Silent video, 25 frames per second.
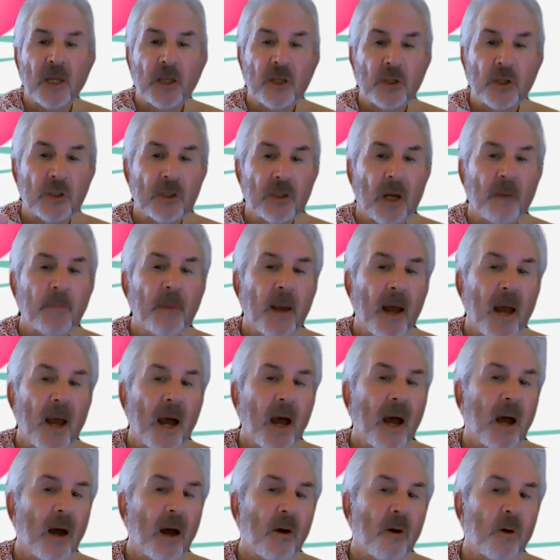
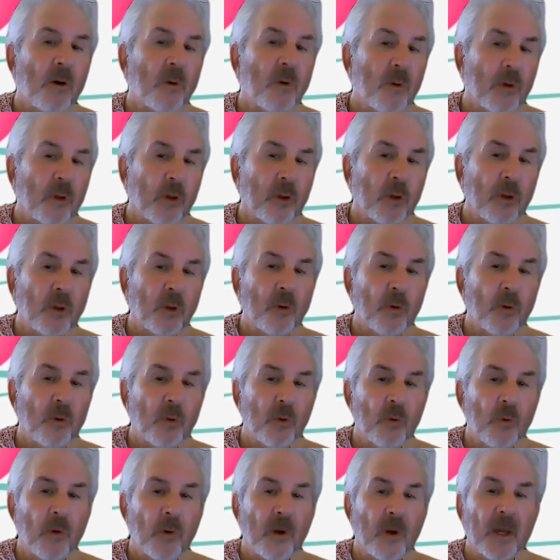somehow
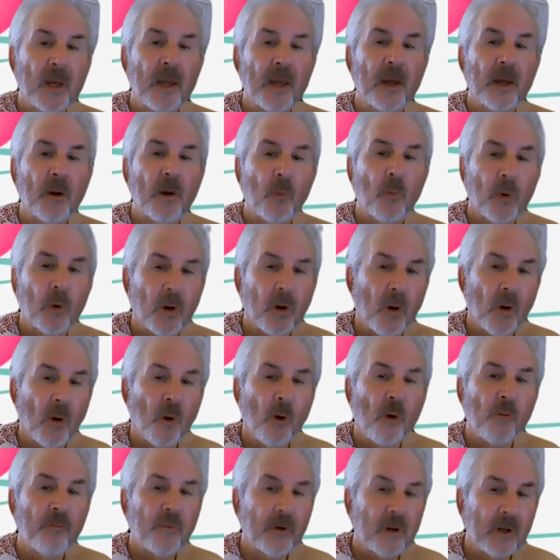you were
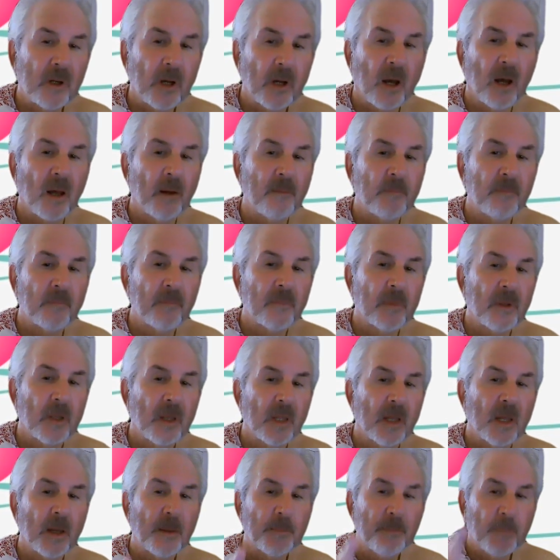overcome
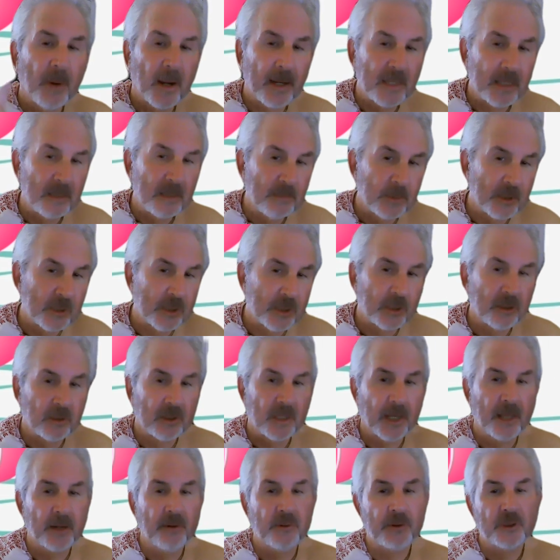by the
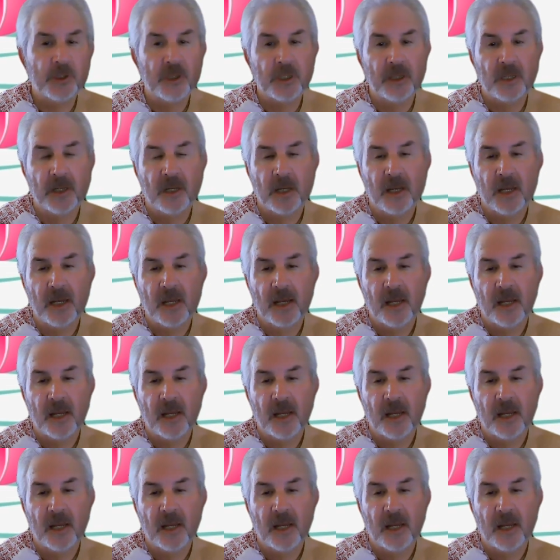material energy.